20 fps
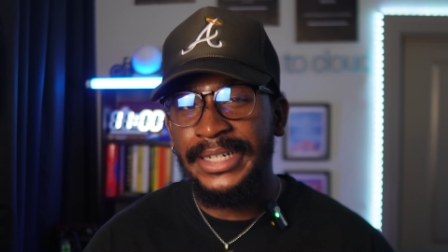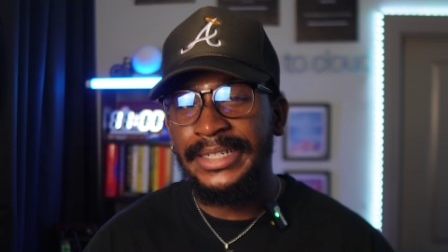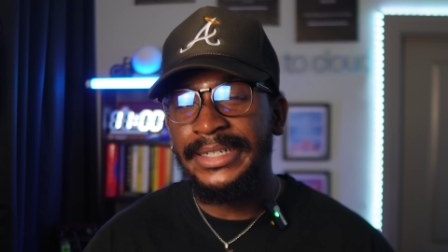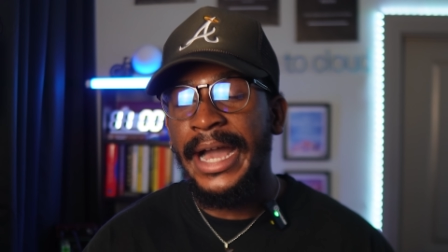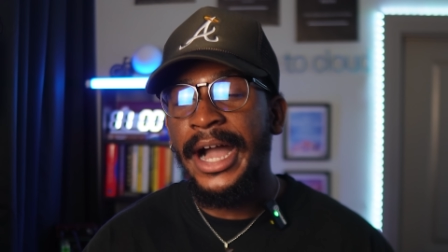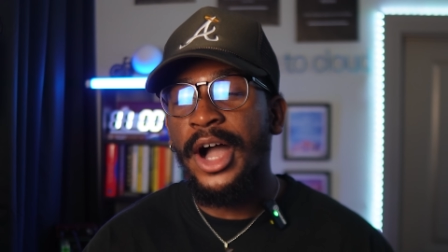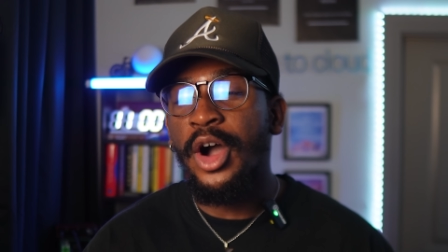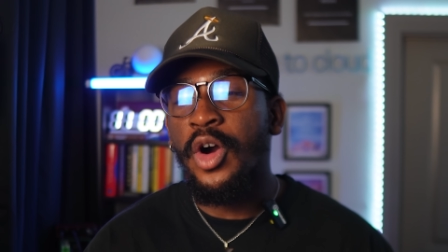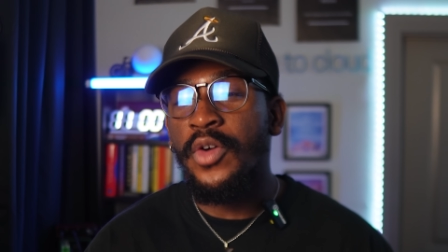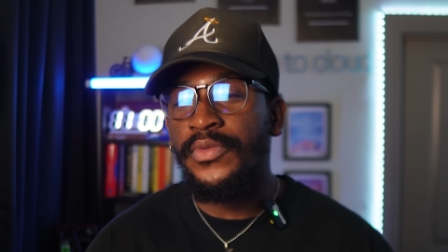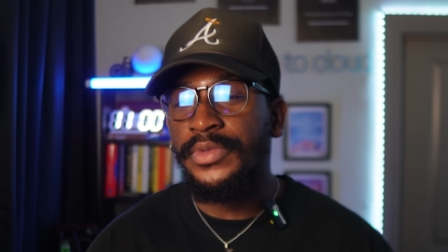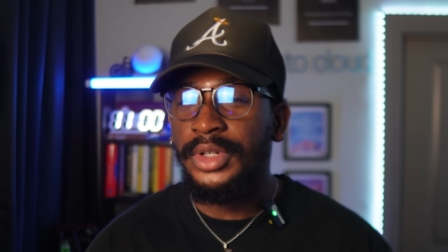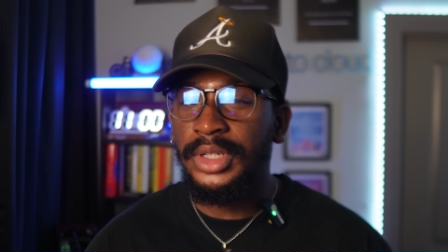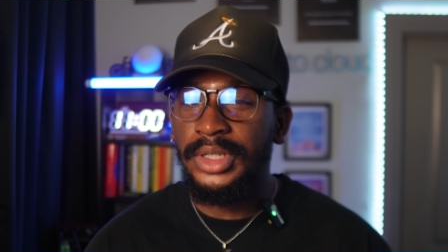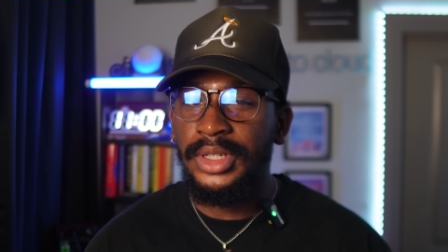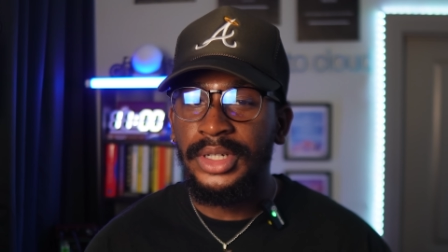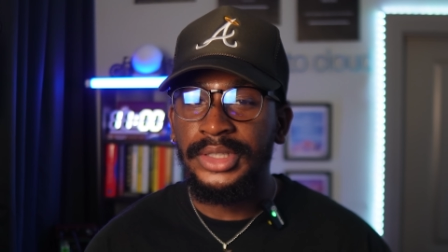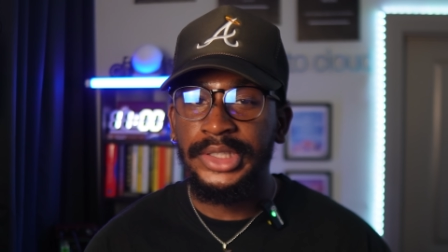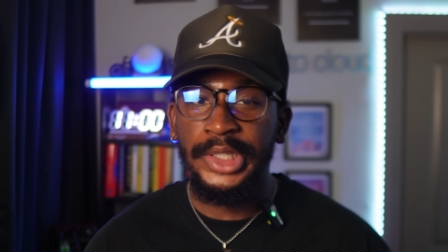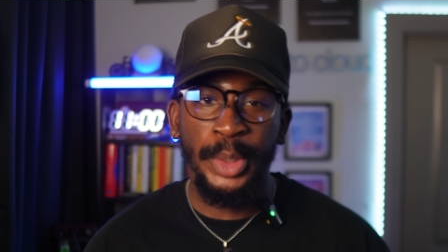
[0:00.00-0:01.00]
to not
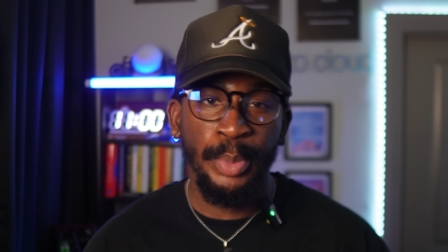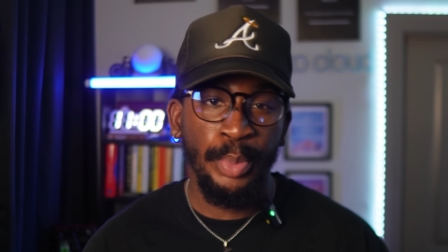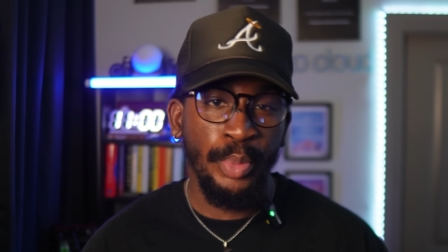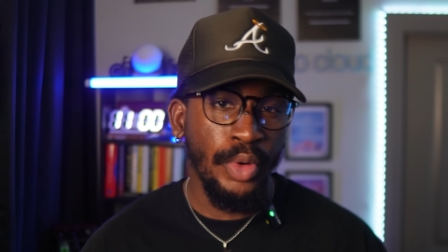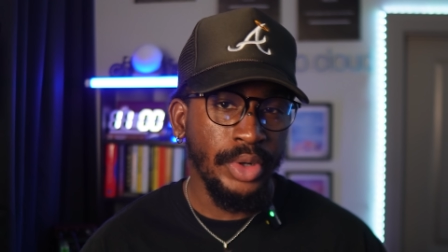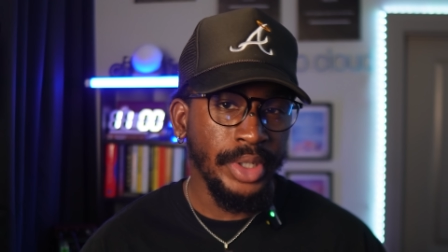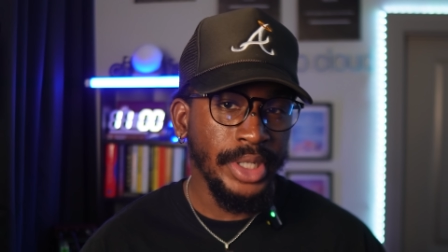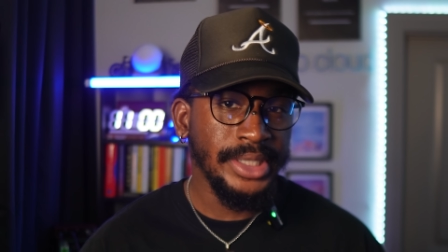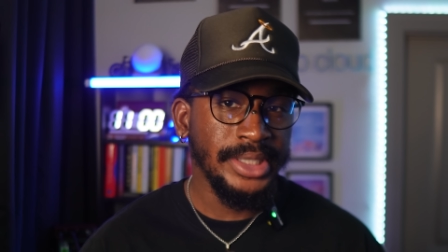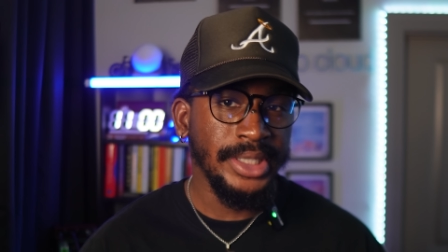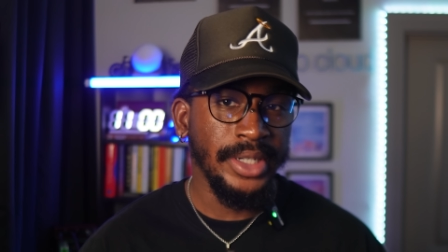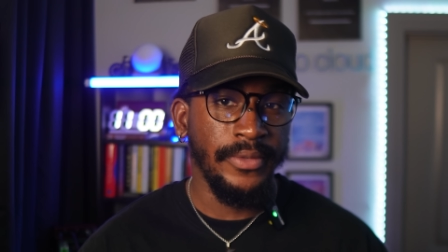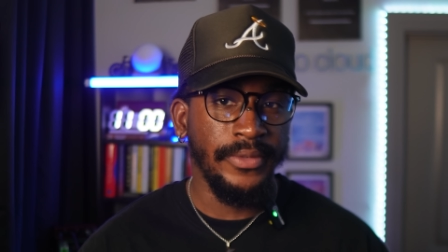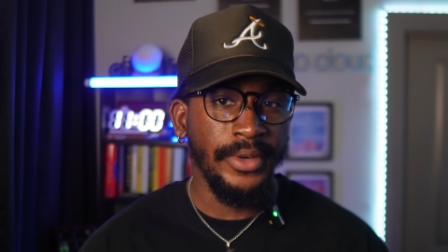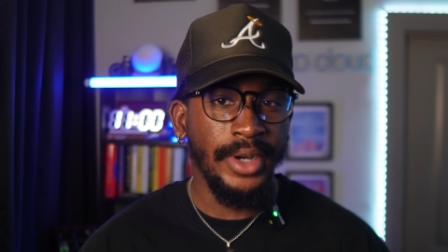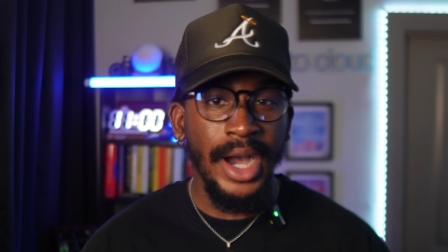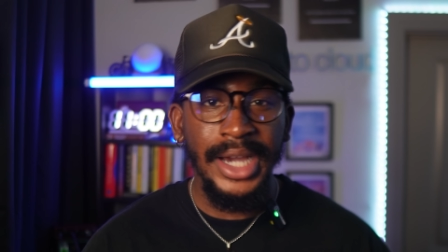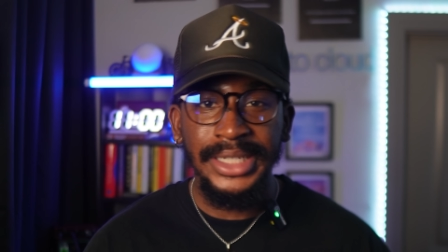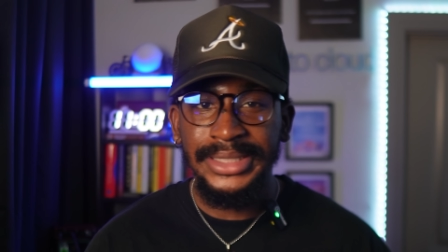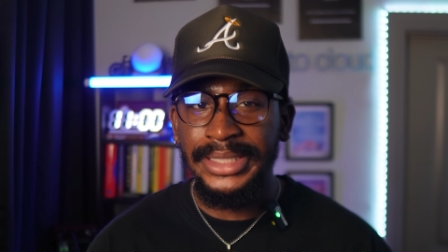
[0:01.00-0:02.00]
overlook the importance
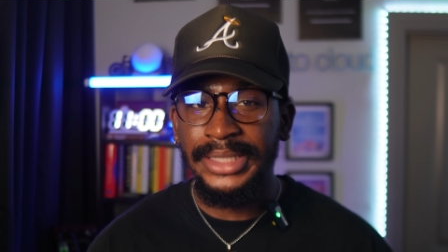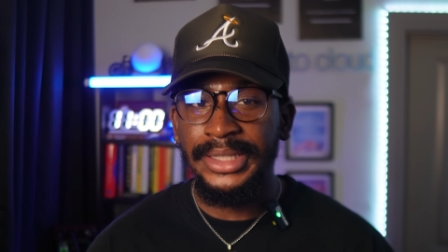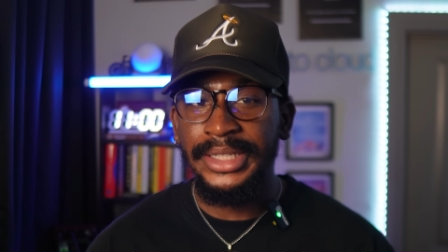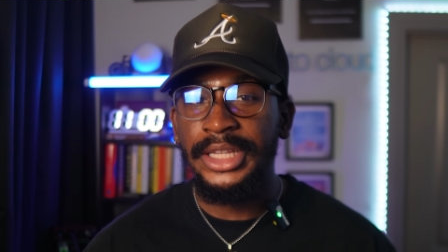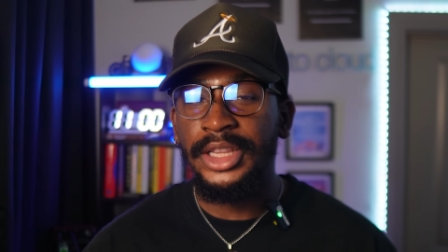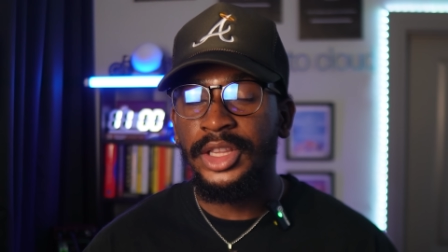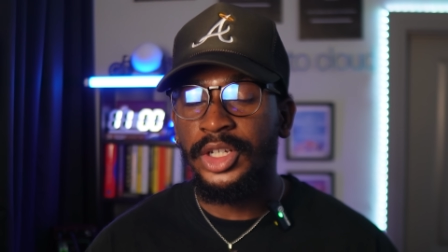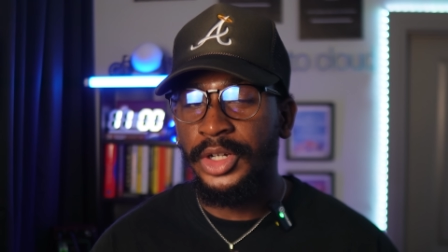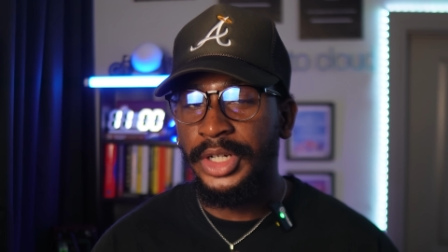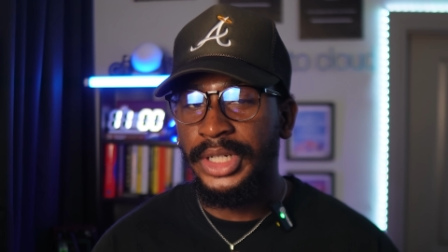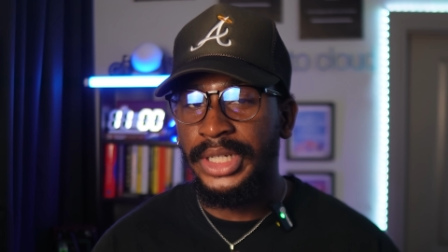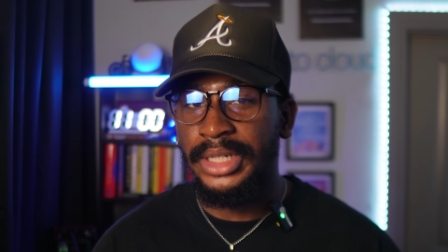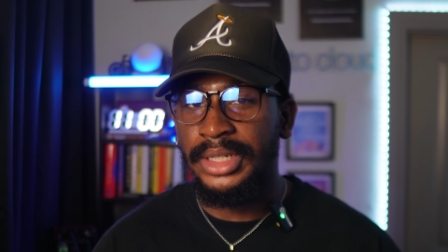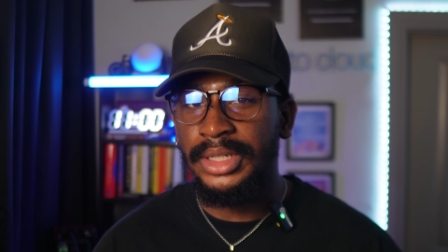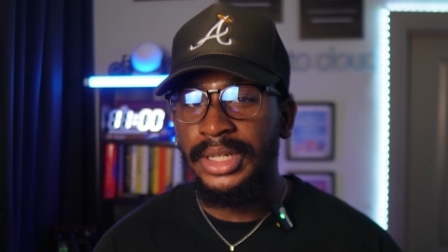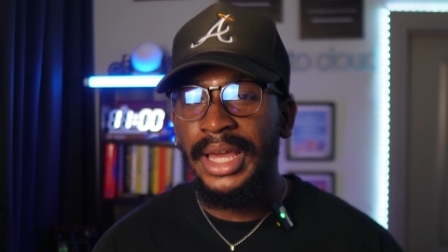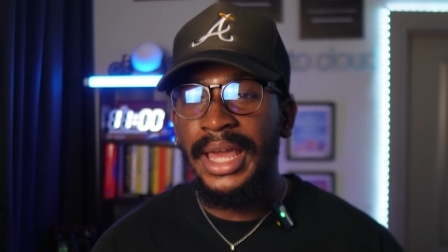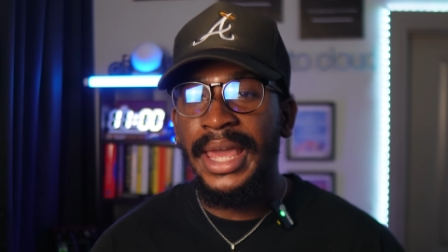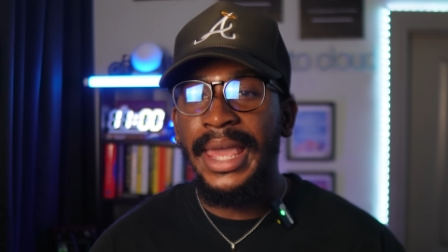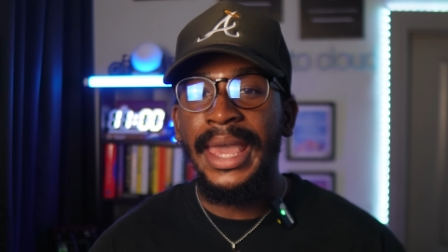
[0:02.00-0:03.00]
of constantly learning